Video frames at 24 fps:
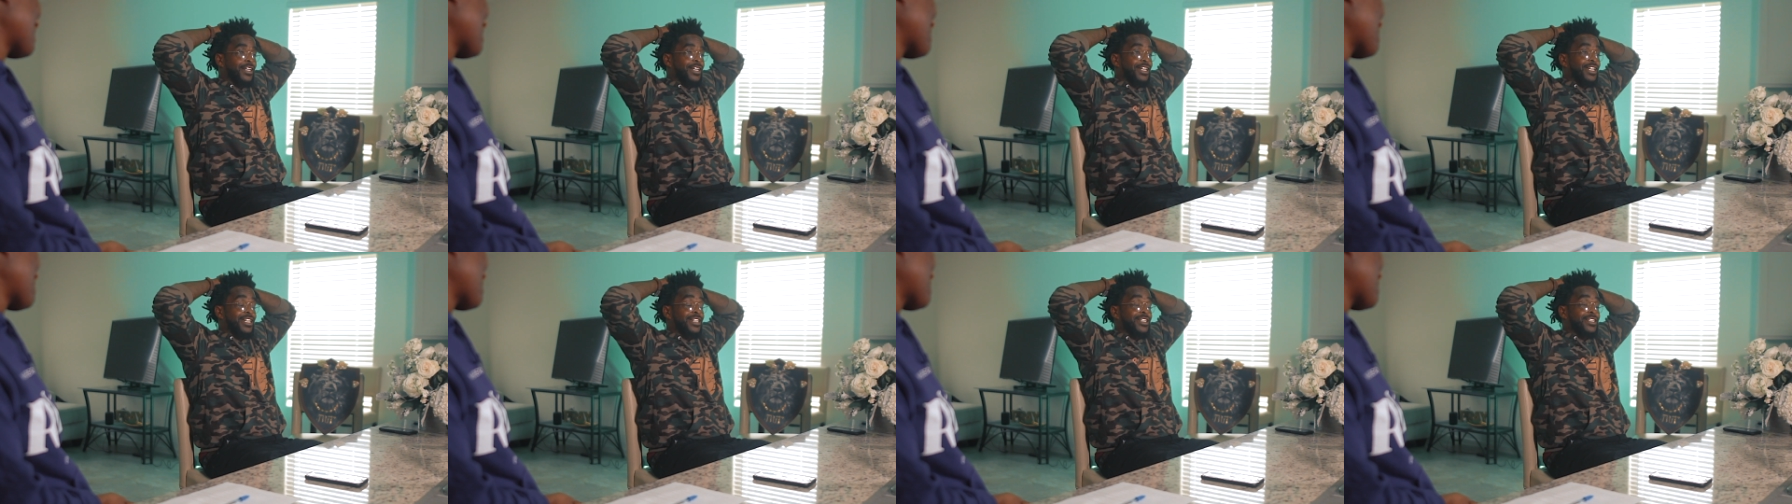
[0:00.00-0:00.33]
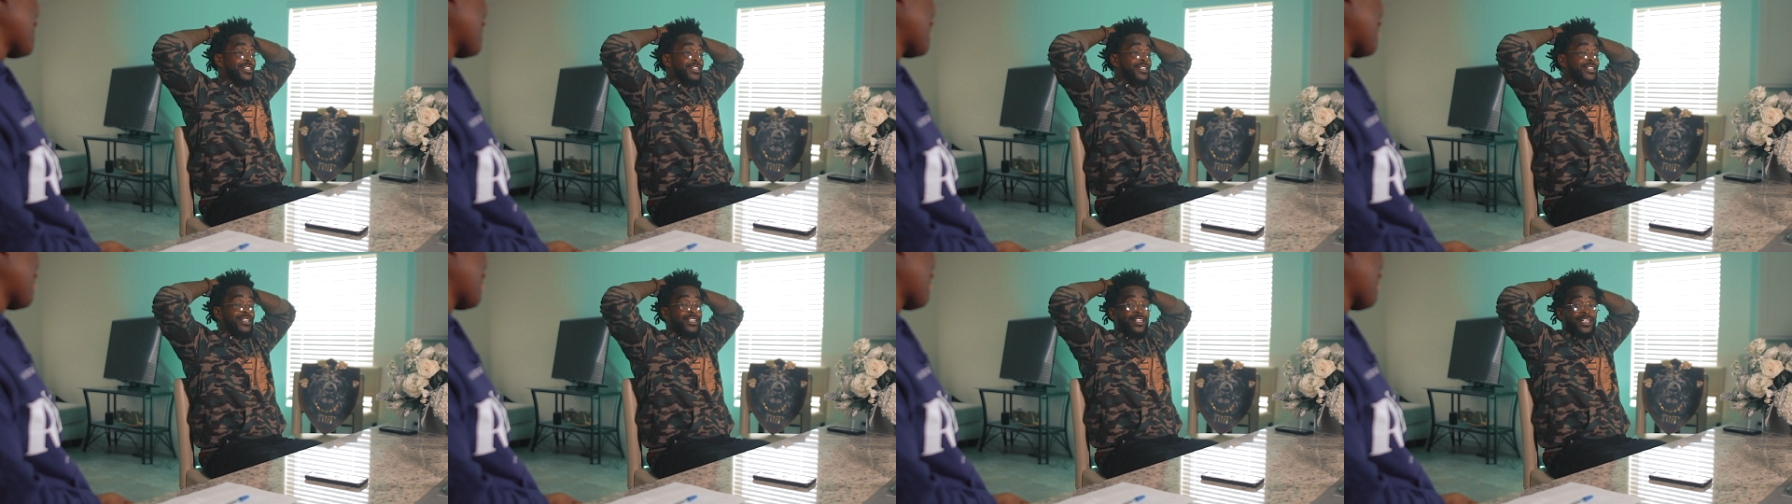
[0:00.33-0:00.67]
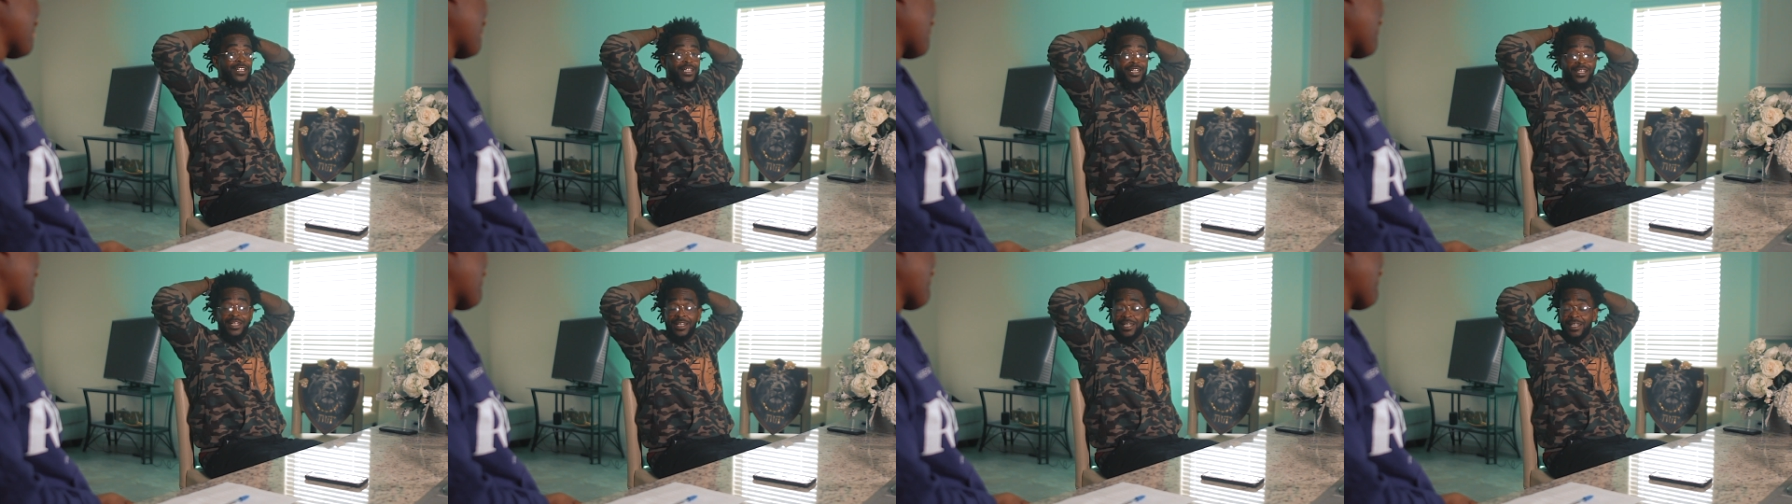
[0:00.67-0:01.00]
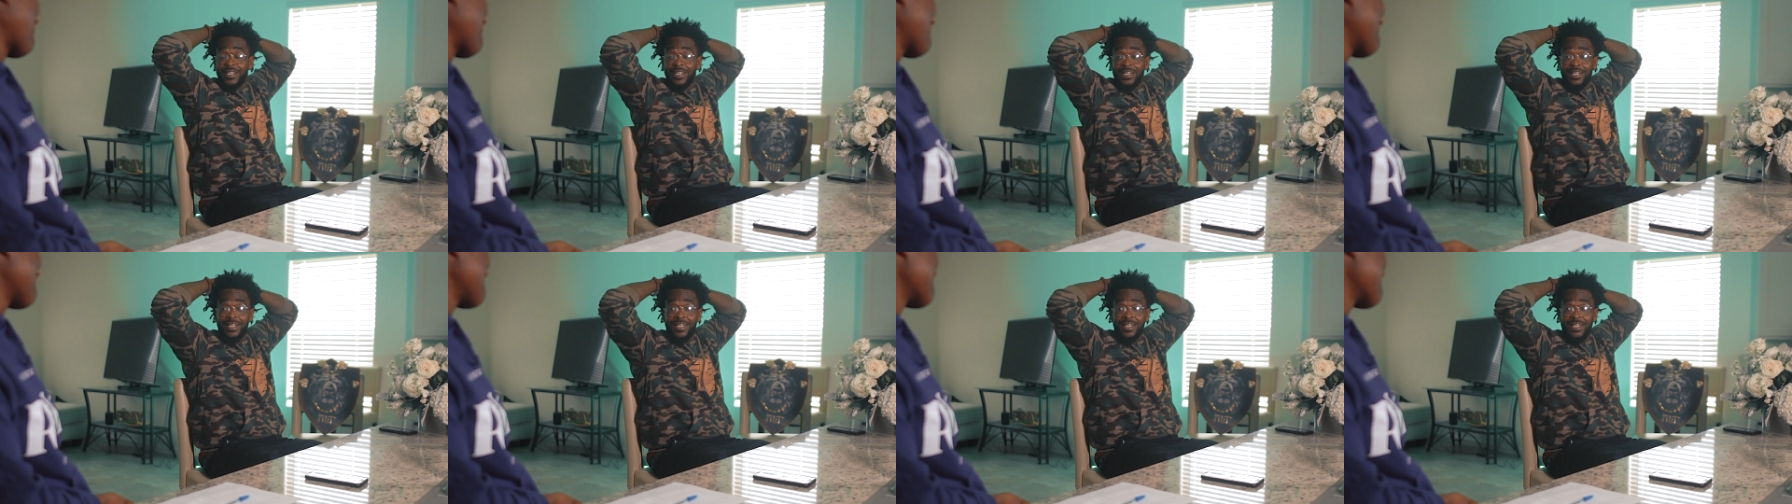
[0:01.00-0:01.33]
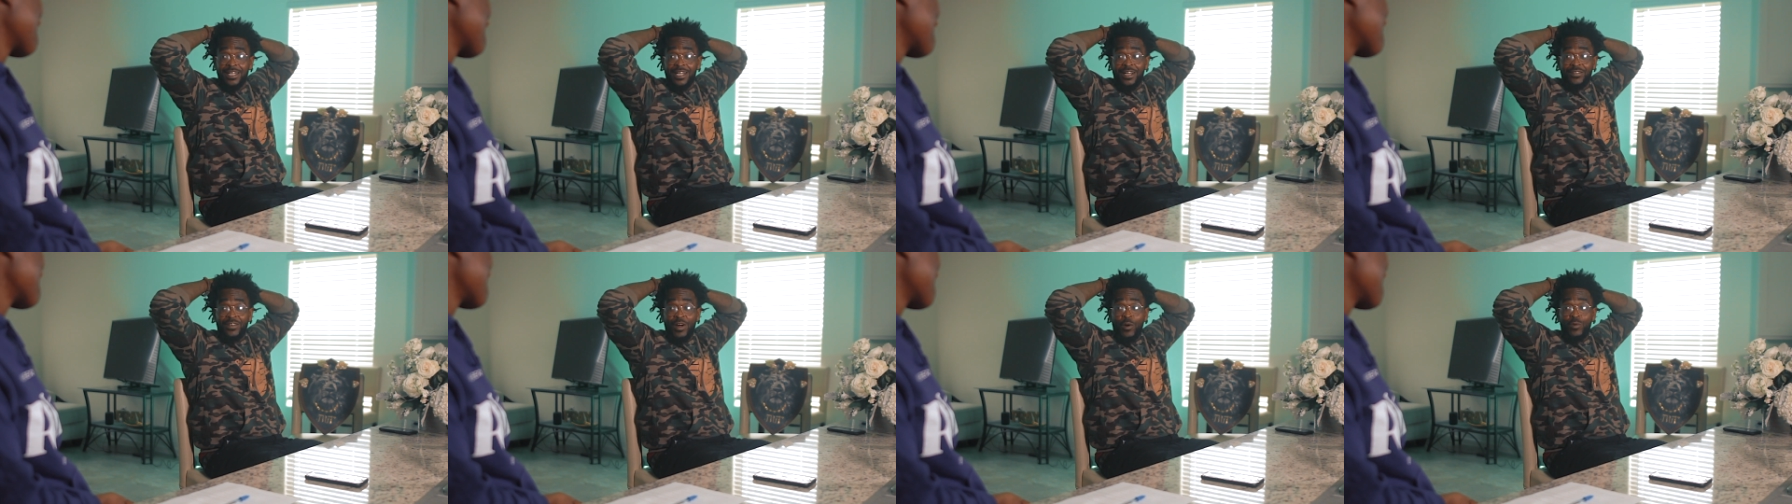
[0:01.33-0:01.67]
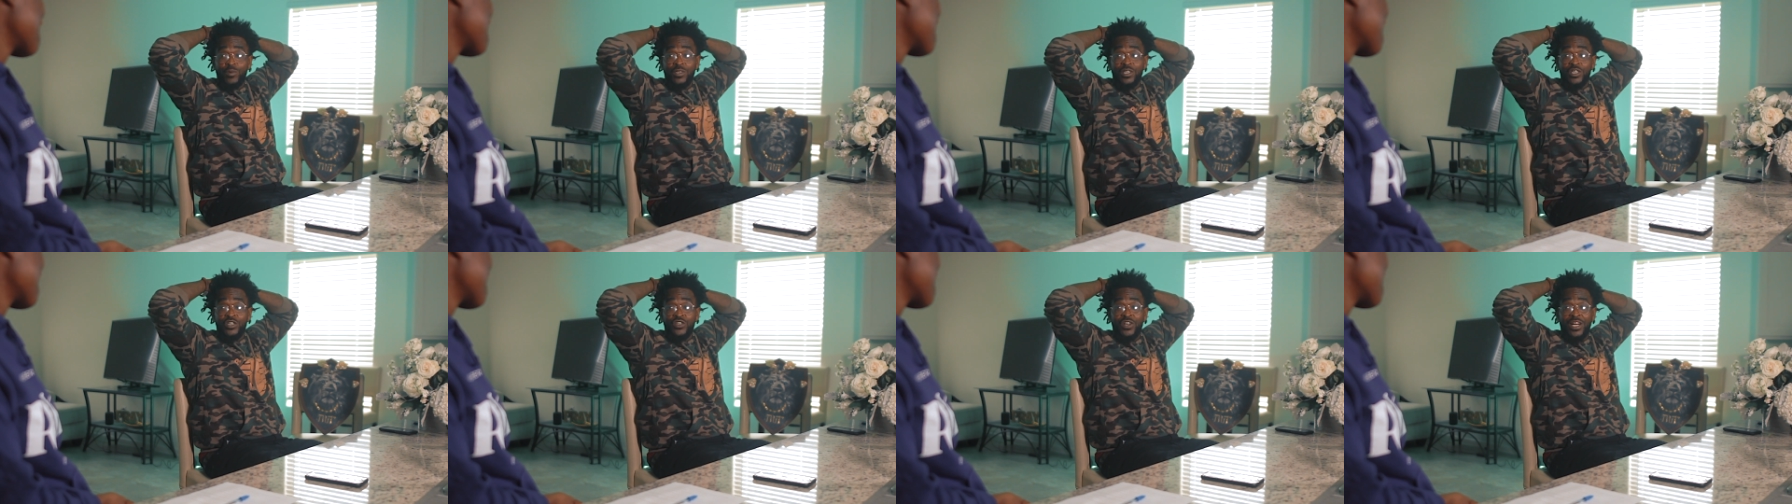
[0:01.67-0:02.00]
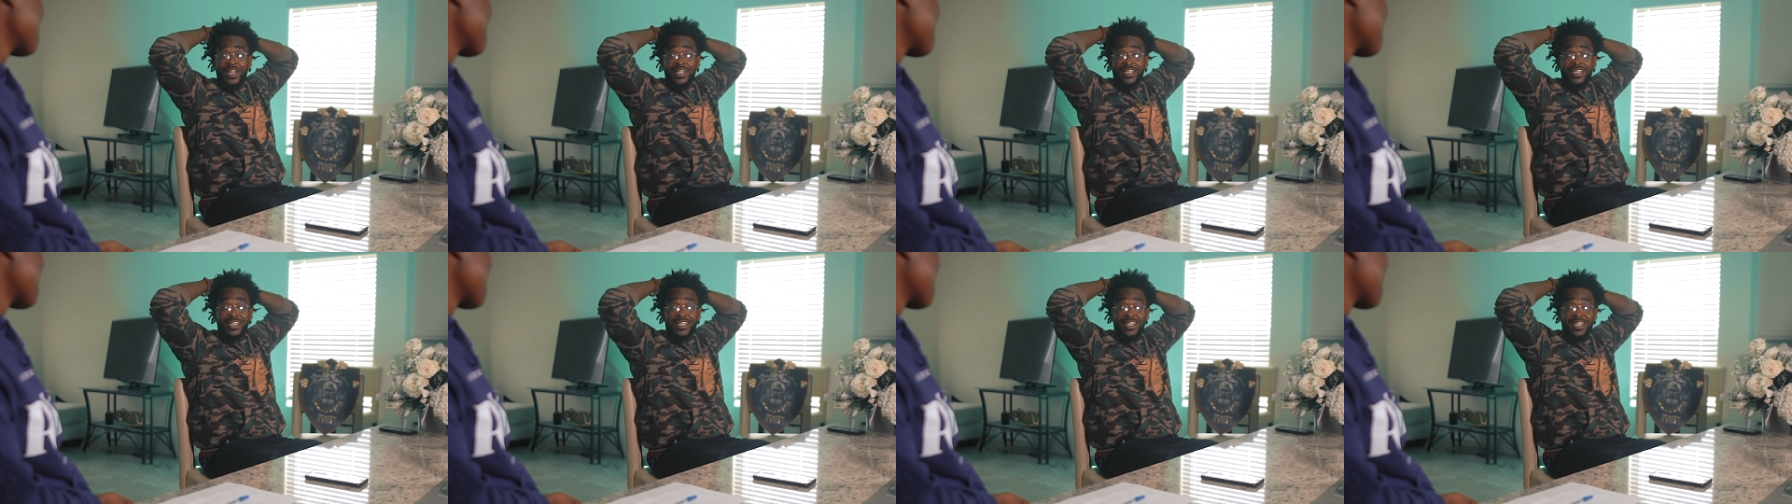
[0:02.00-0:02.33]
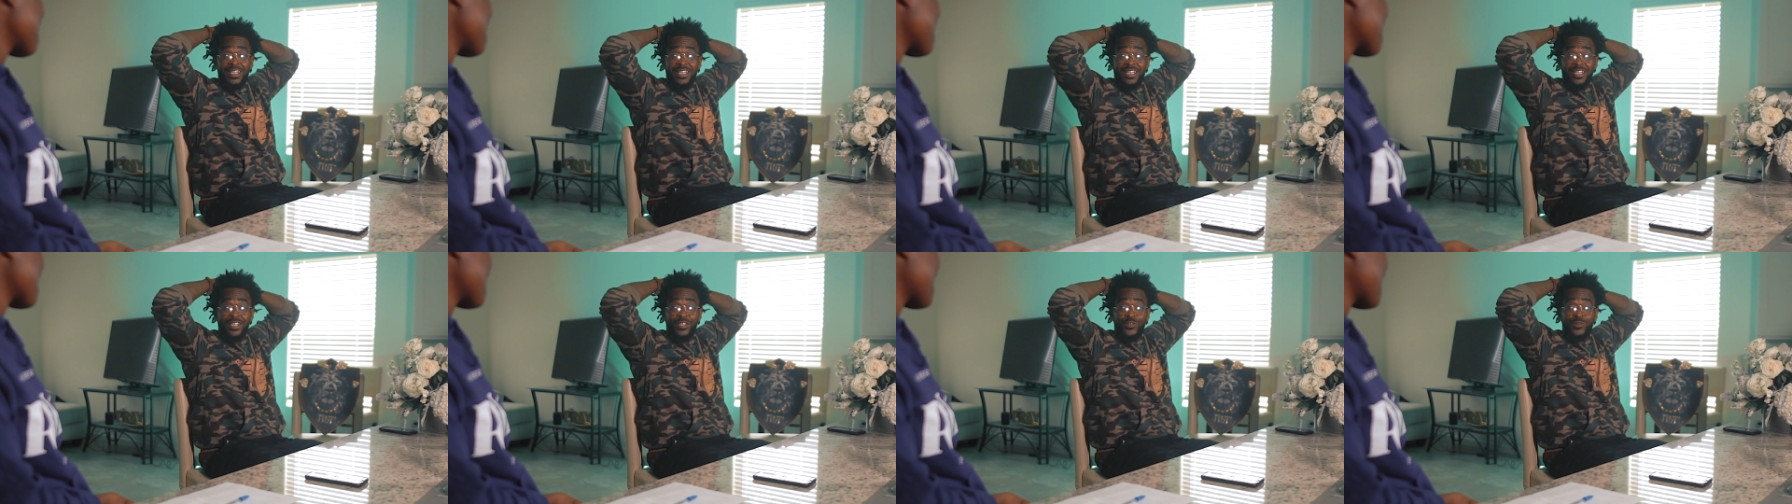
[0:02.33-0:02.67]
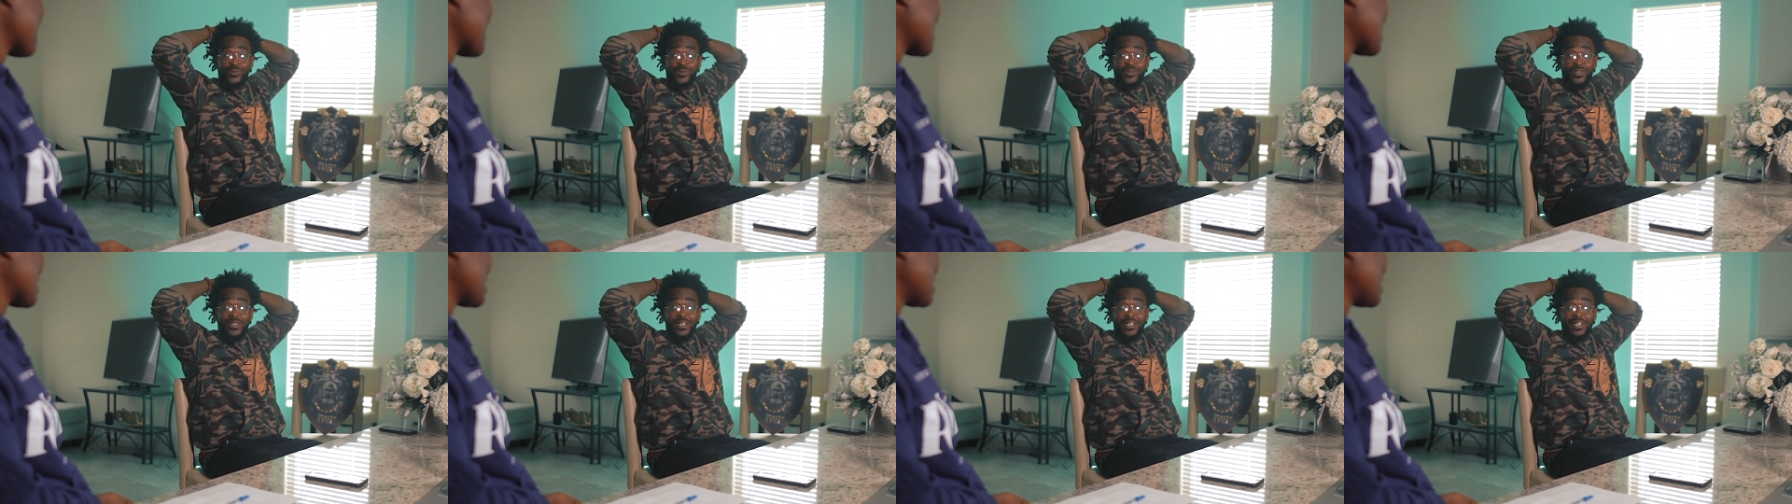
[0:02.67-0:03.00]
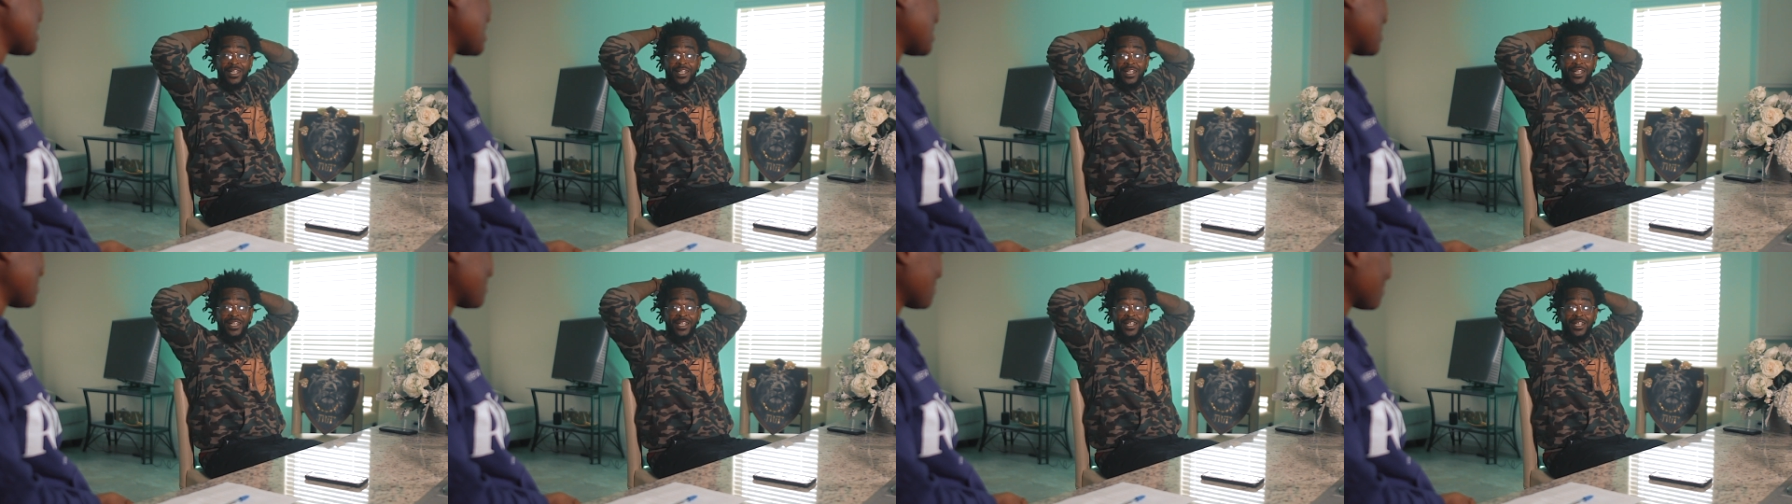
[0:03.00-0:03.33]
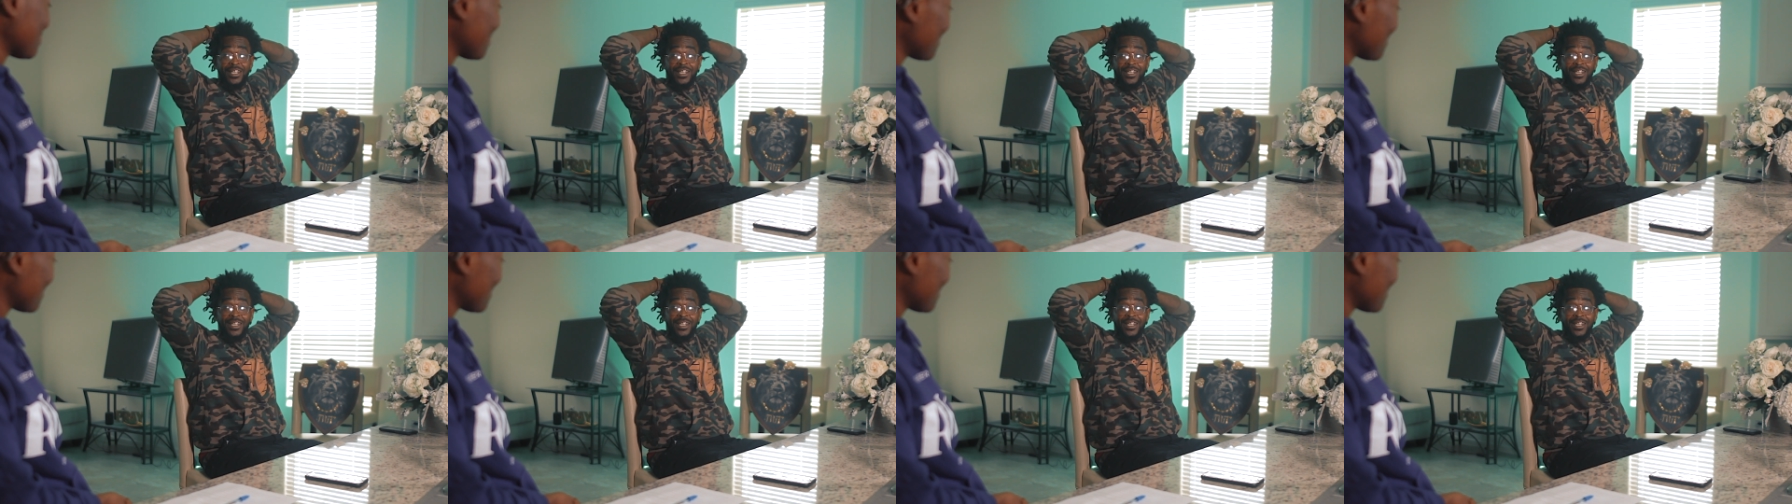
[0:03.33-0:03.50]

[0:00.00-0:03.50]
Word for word: Listen, if I was to try to tell you, yeah.